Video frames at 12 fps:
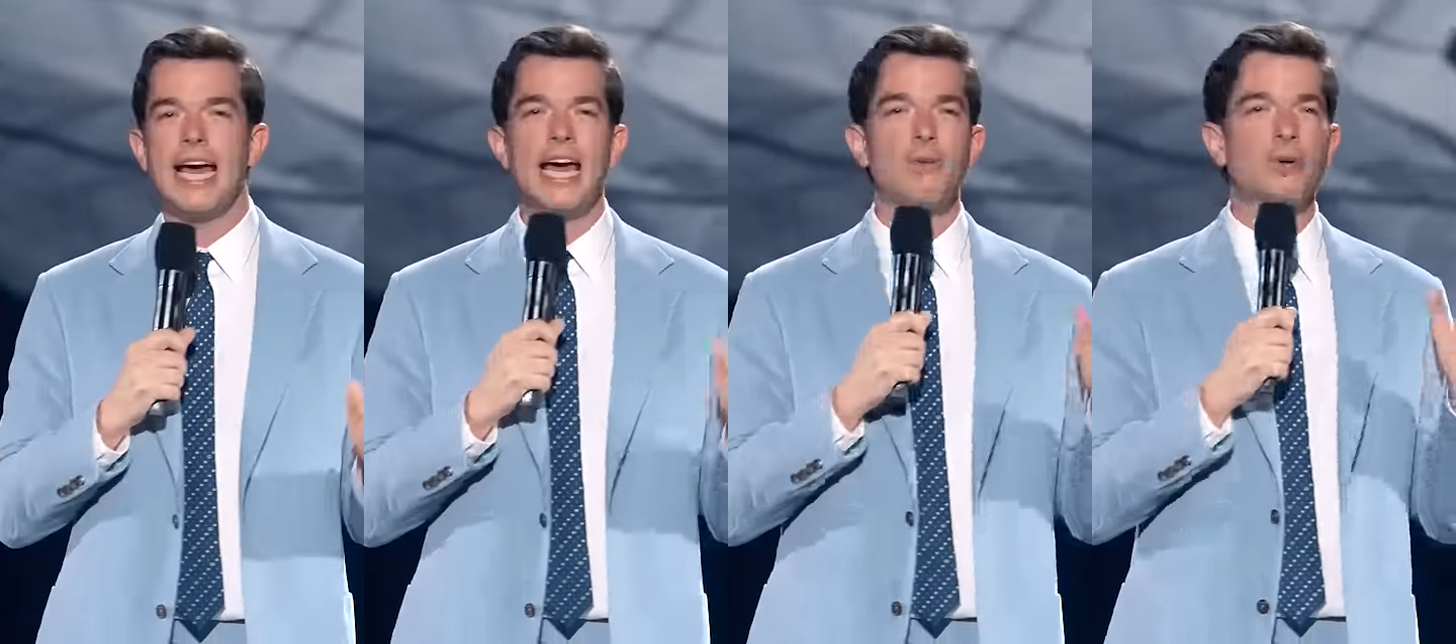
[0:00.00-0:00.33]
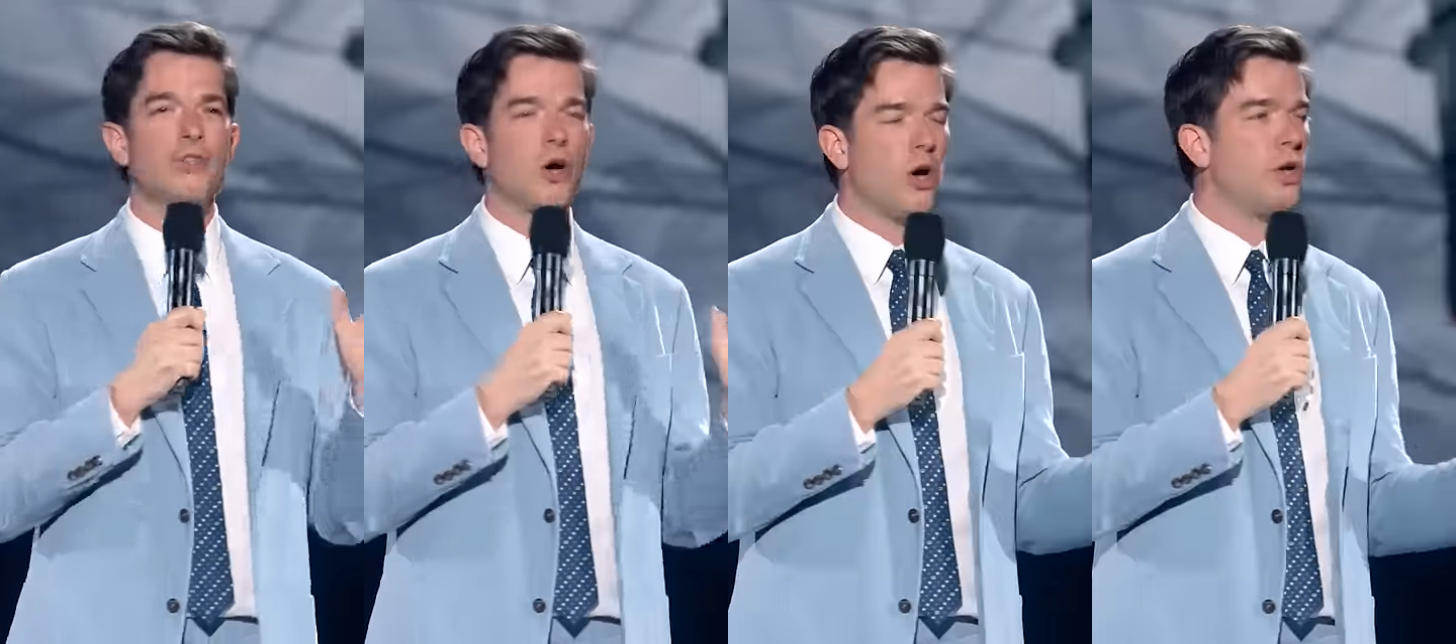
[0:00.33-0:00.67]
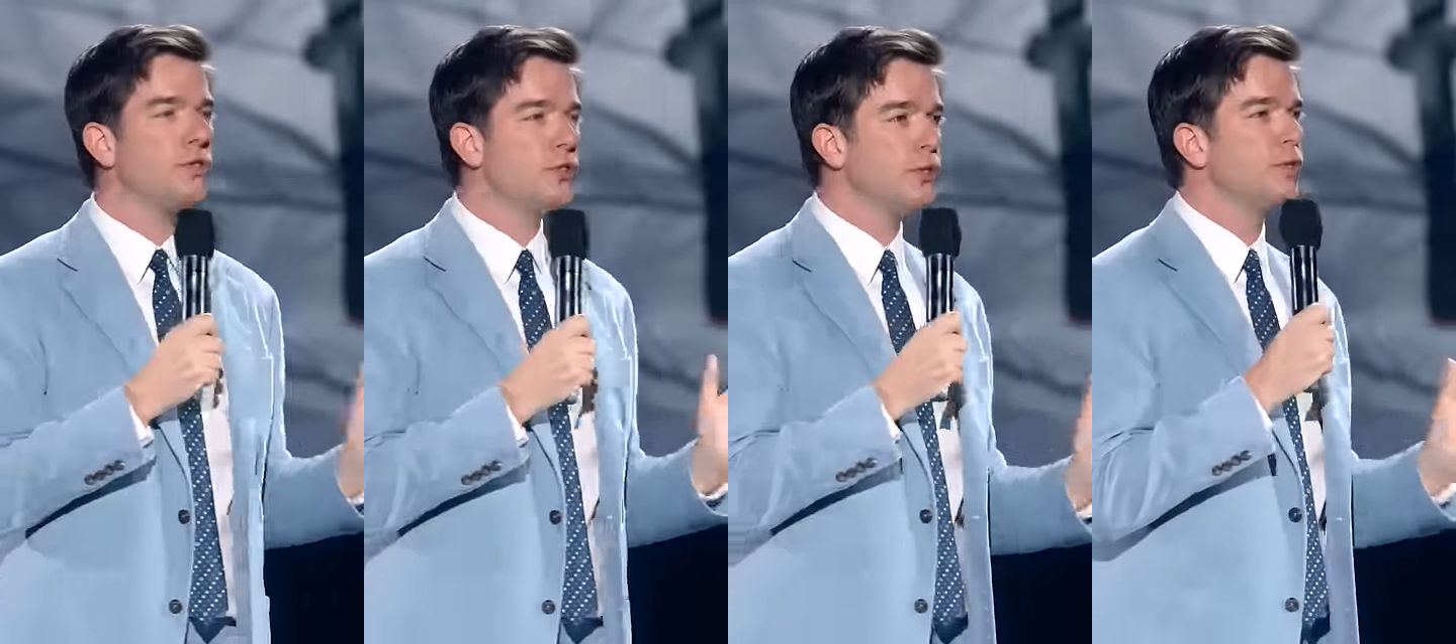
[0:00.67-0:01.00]
And with
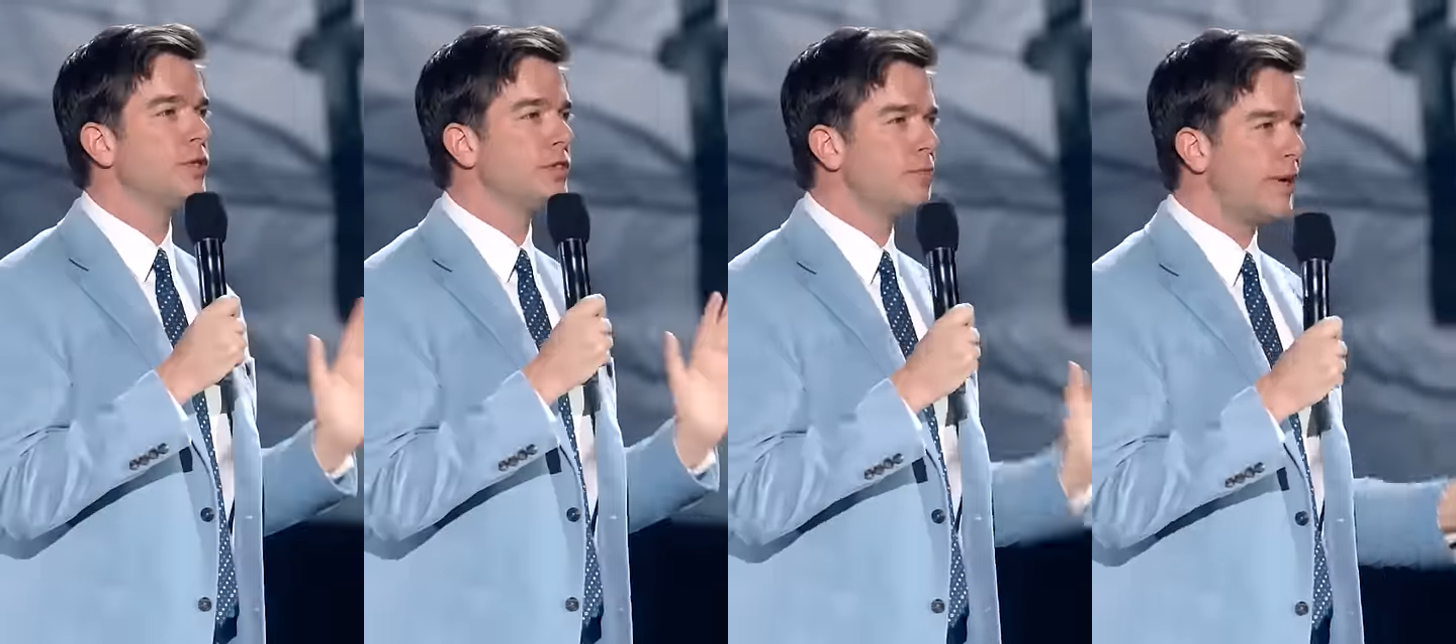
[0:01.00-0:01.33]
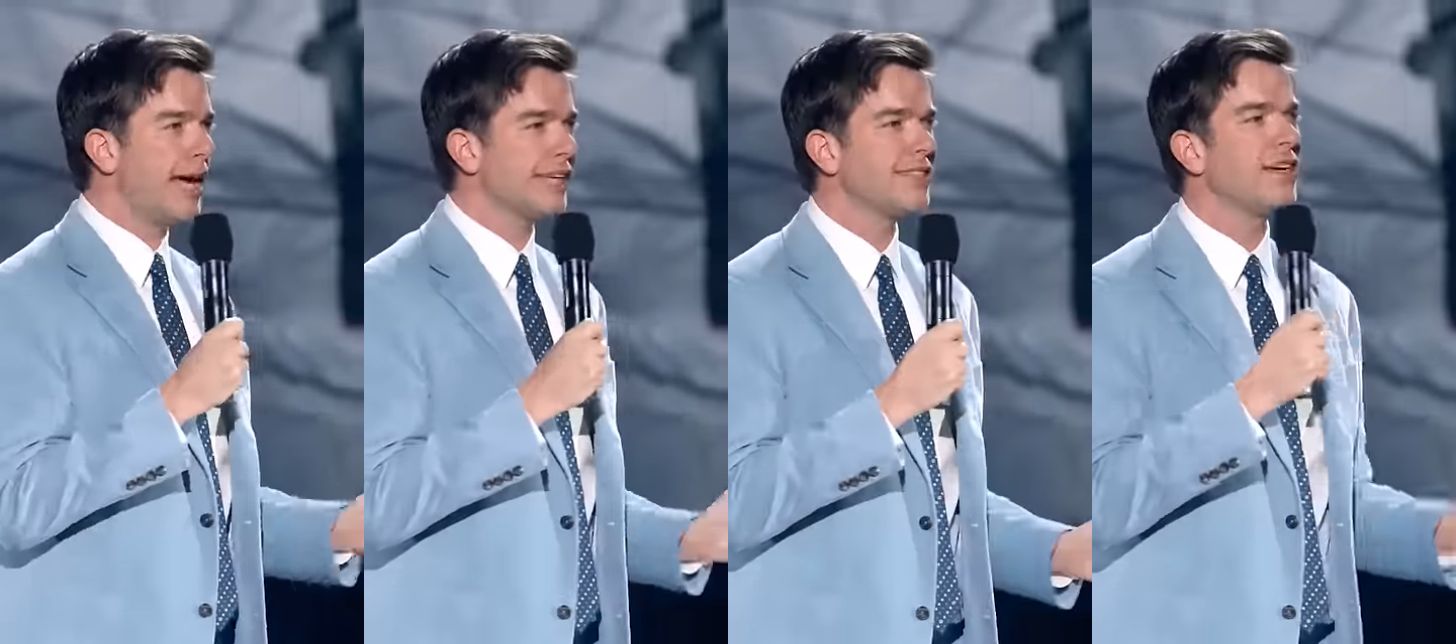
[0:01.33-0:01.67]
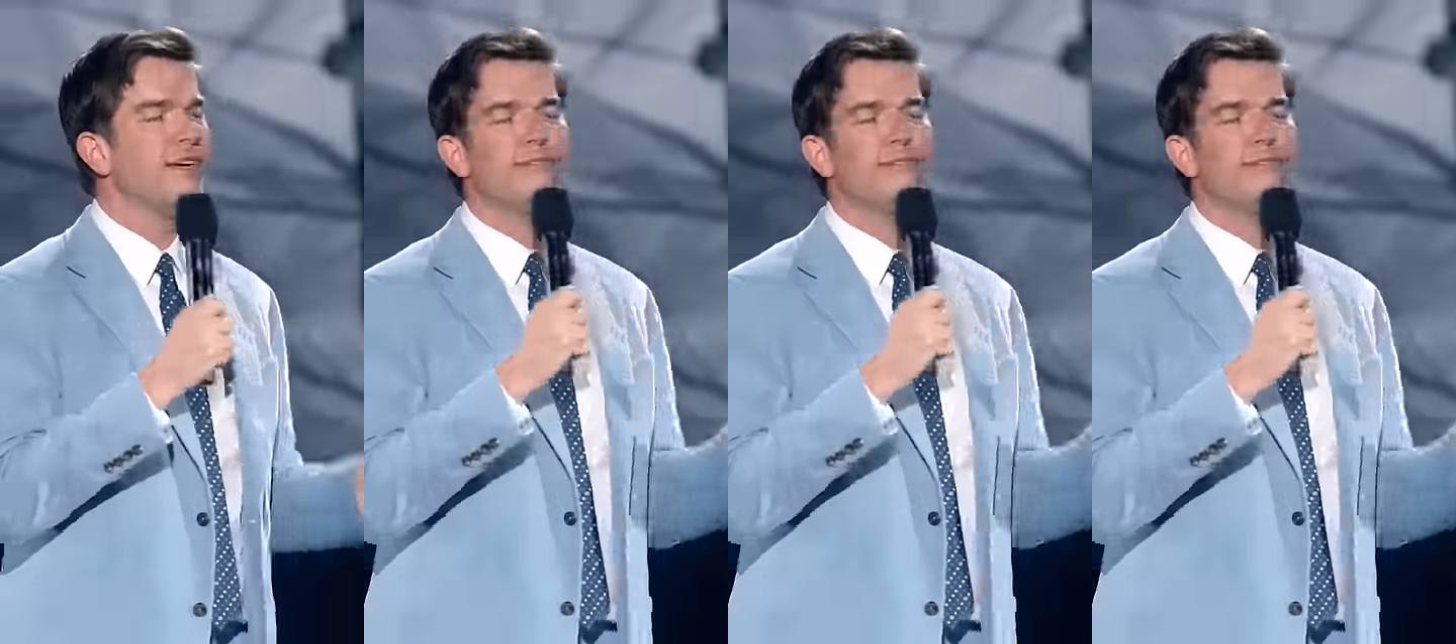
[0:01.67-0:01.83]
all due respect,